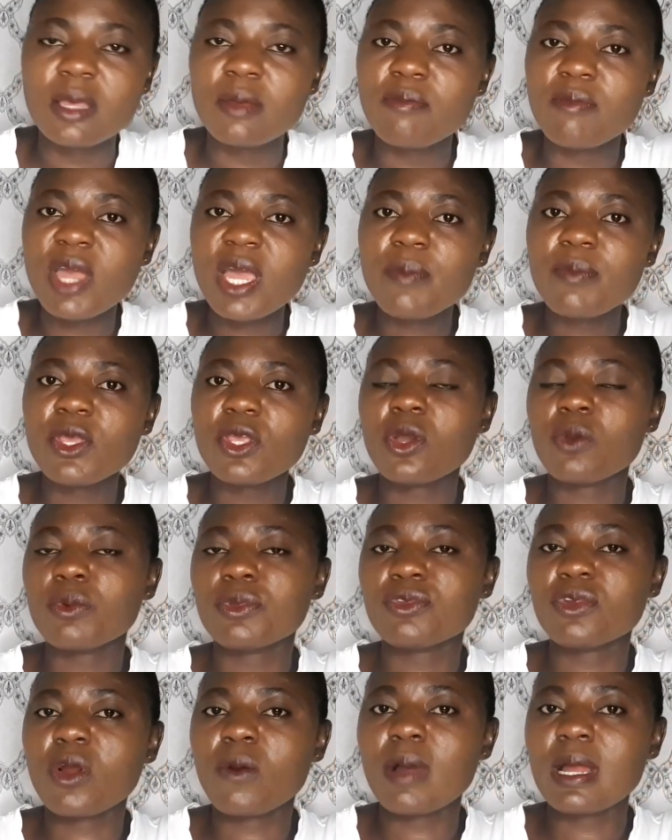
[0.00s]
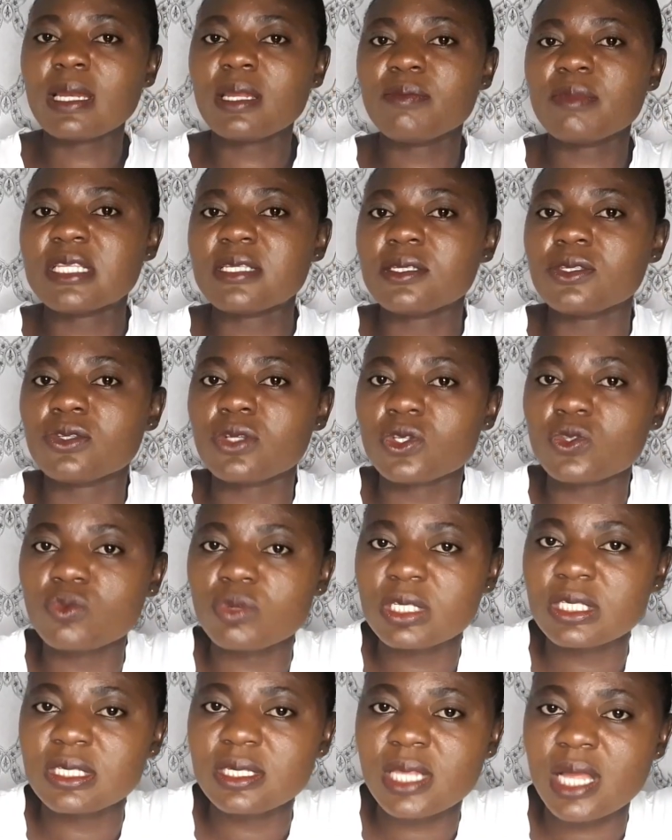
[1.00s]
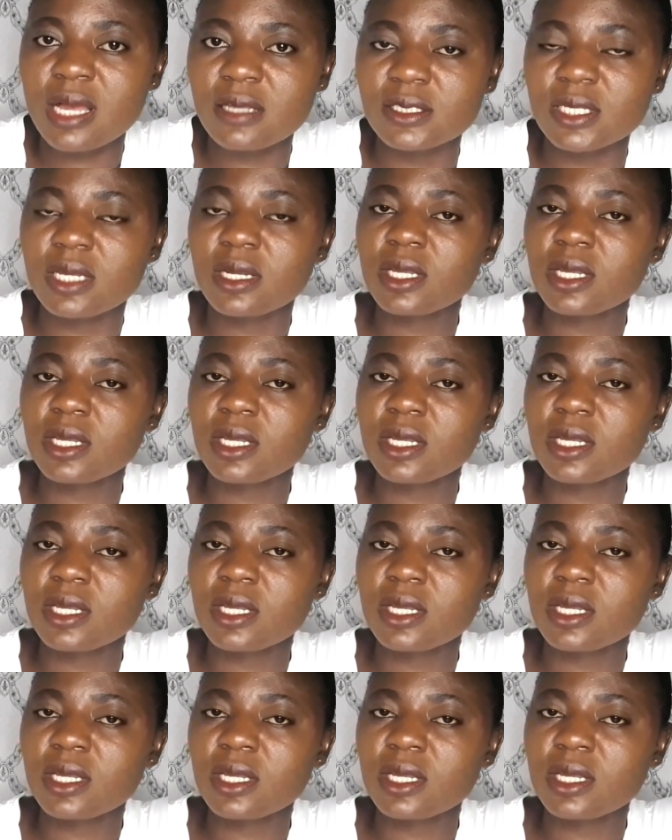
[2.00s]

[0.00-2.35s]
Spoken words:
Maybe your withdrawal limit is just 20,000